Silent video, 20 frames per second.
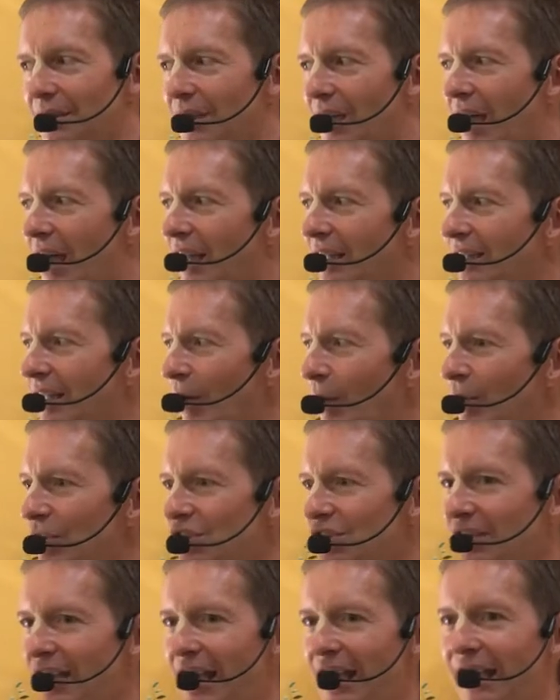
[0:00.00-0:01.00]
And they were
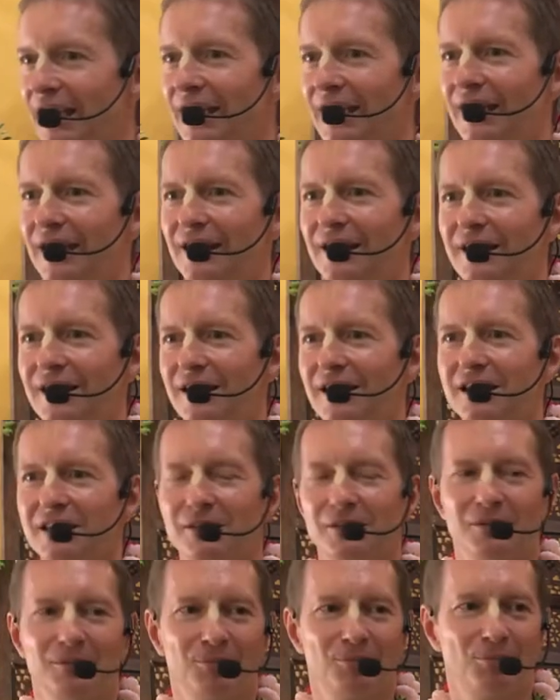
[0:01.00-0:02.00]
staying in
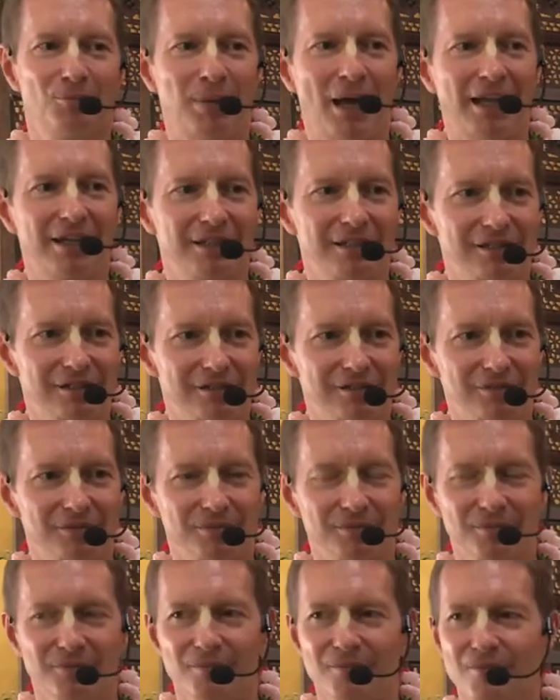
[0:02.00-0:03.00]
his palace.
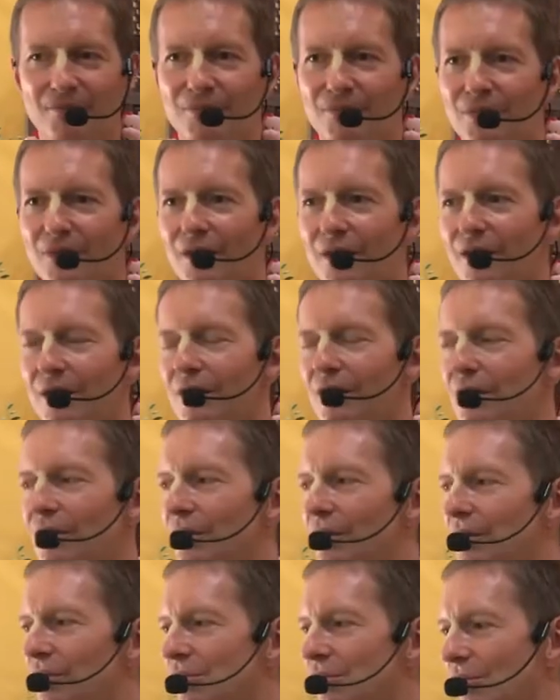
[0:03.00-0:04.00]

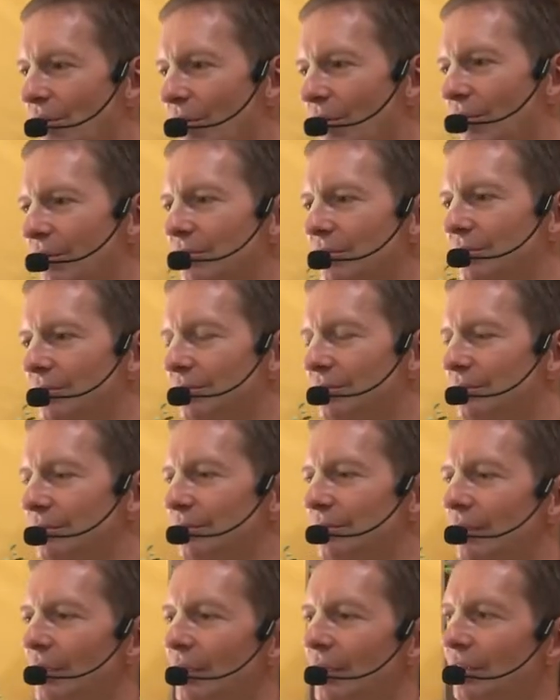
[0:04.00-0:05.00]
So,
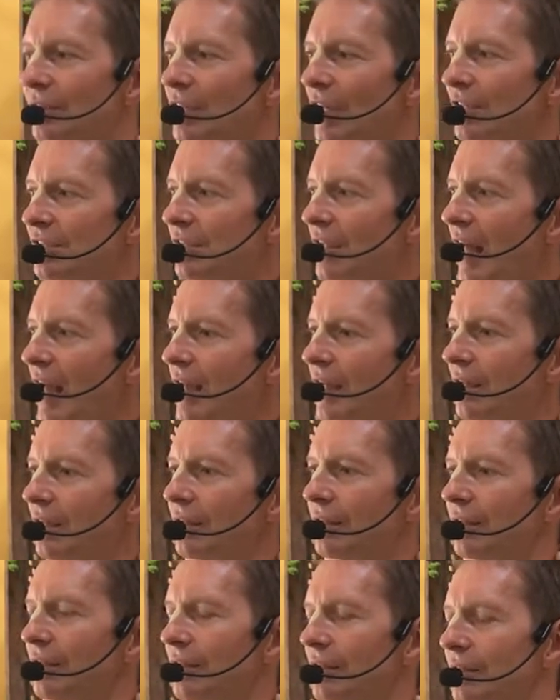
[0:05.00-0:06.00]
just like
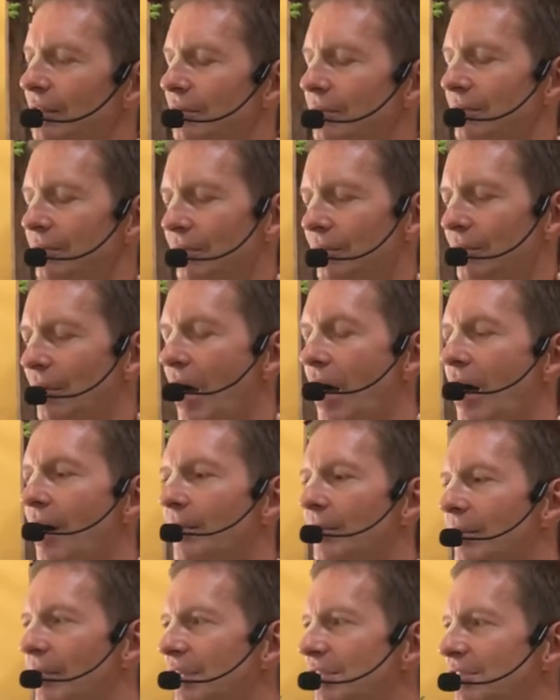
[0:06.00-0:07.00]

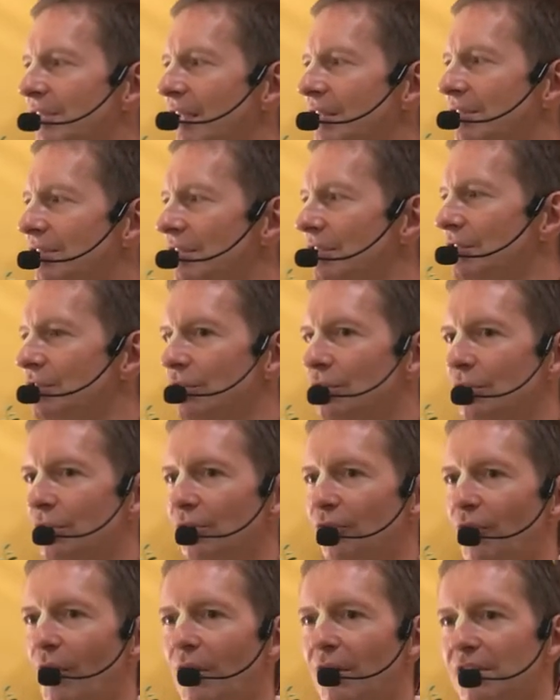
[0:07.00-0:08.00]
Ram, he sent Sita to the
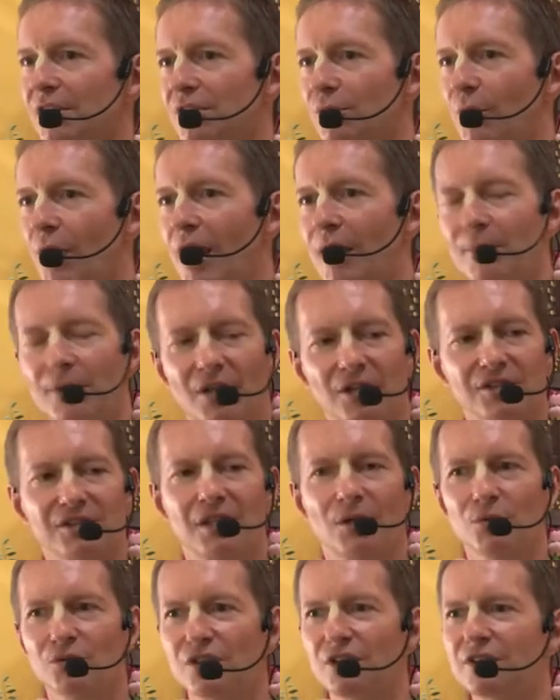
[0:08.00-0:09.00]
forest. Why? Because
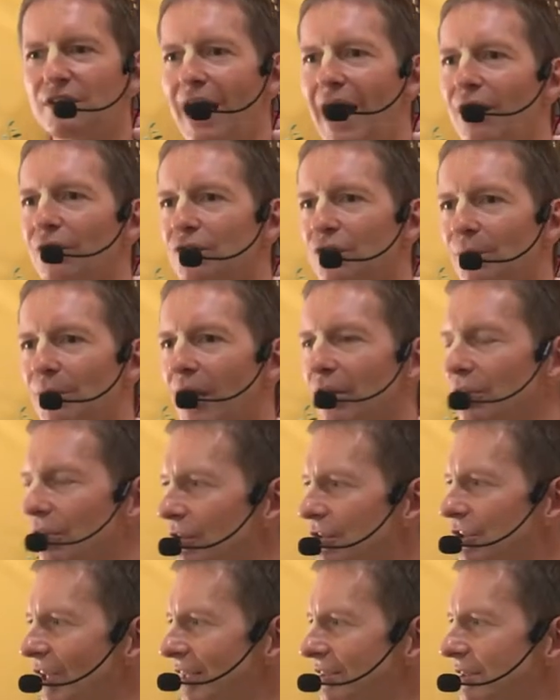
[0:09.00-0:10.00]
there was a doubt about
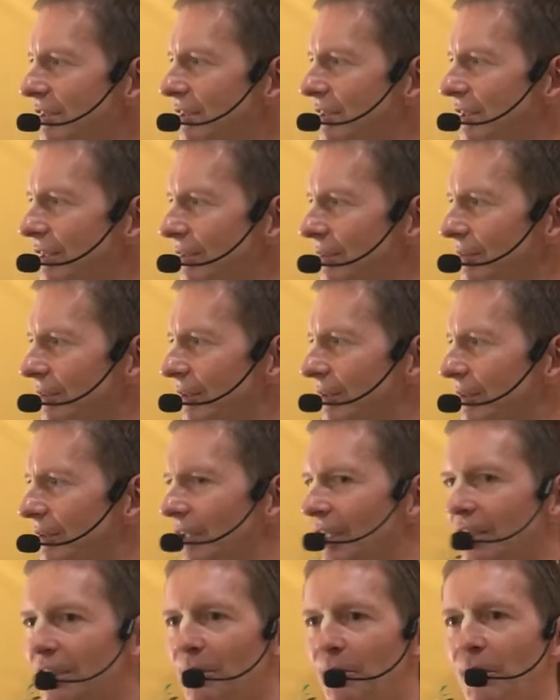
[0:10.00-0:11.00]
her chastity
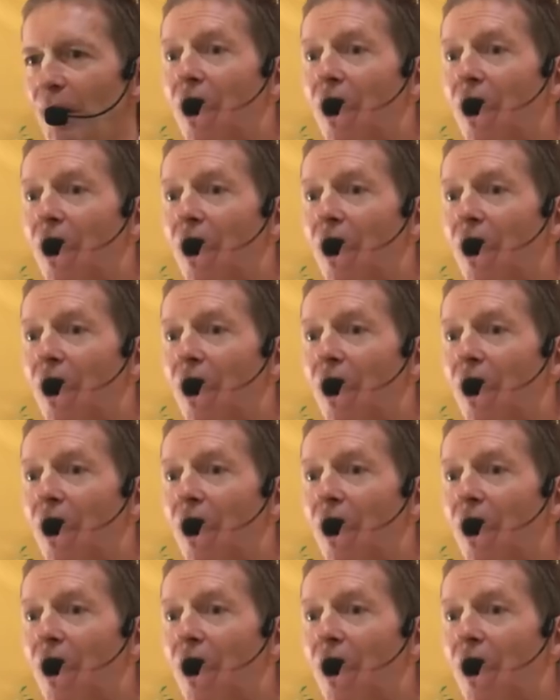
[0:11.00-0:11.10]
in the